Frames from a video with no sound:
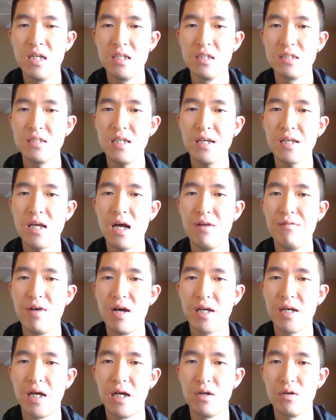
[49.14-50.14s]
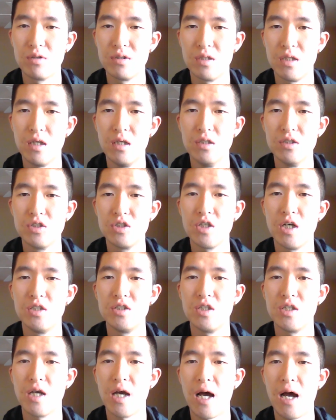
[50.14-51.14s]
The second one causes in
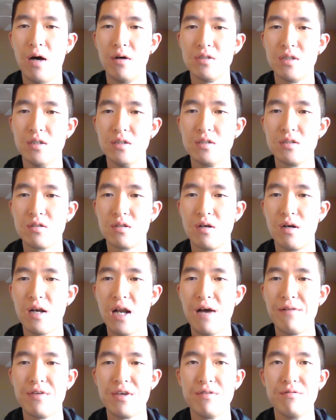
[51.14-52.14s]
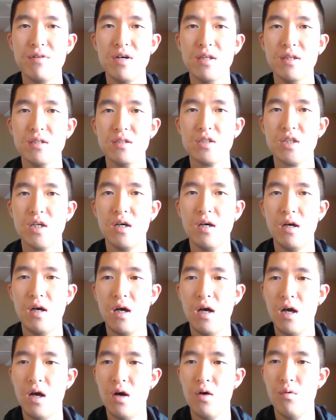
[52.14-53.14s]
changing in health and certain life events,
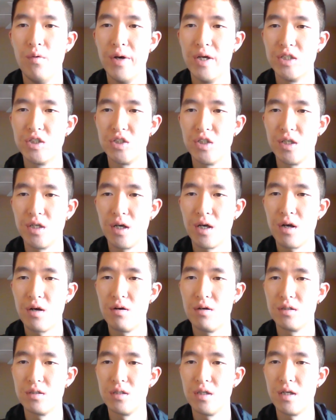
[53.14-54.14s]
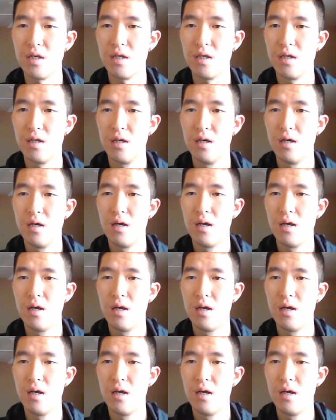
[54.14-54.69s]
which inherently